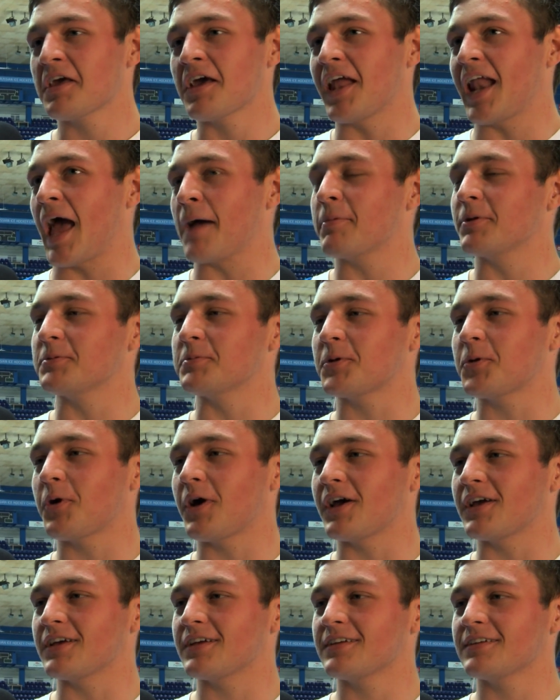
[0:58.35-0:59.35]
It happened to be
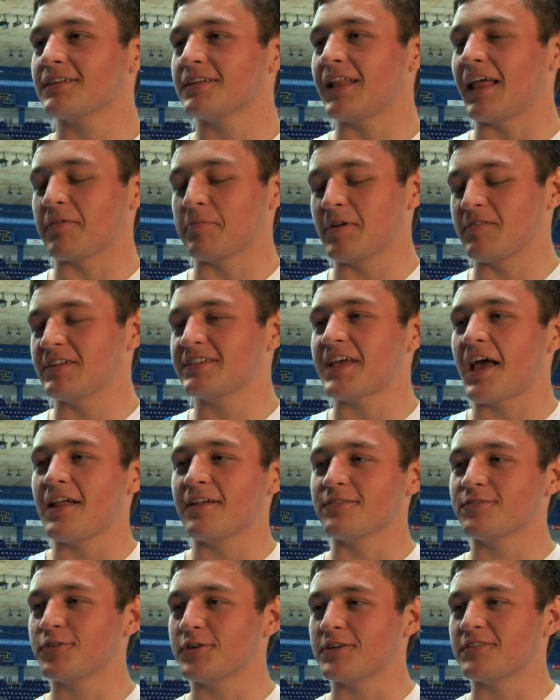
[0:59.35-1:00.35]
quite like, a bit of a
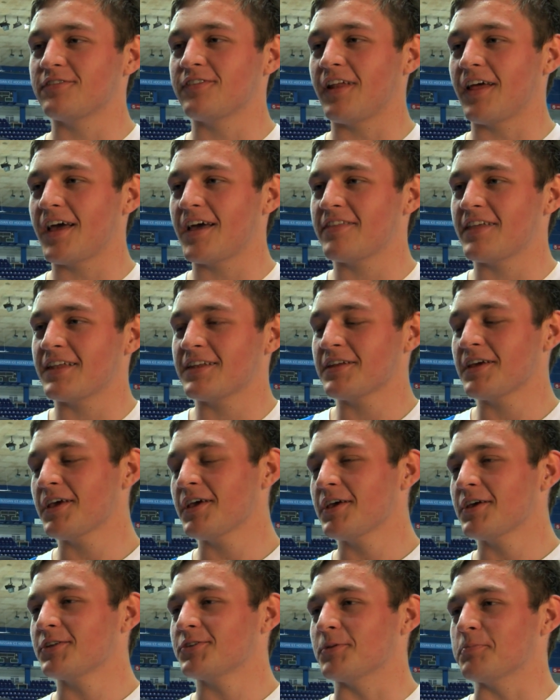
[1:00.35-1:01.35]
talent for a flair, and then
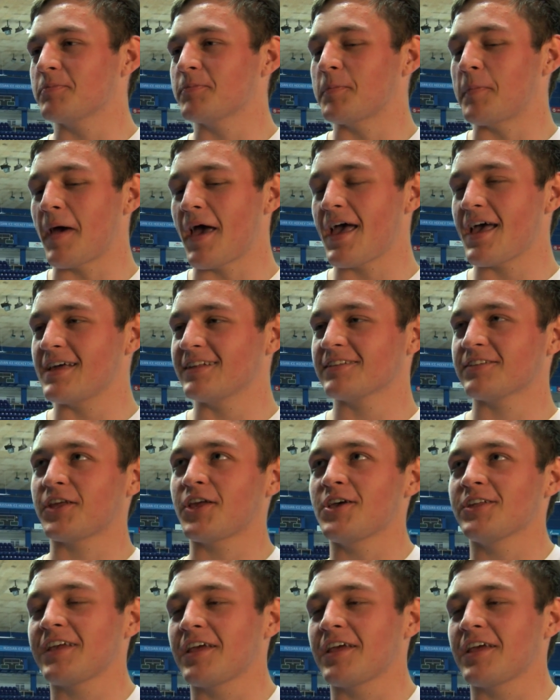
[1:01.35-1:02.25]
some pairs, girl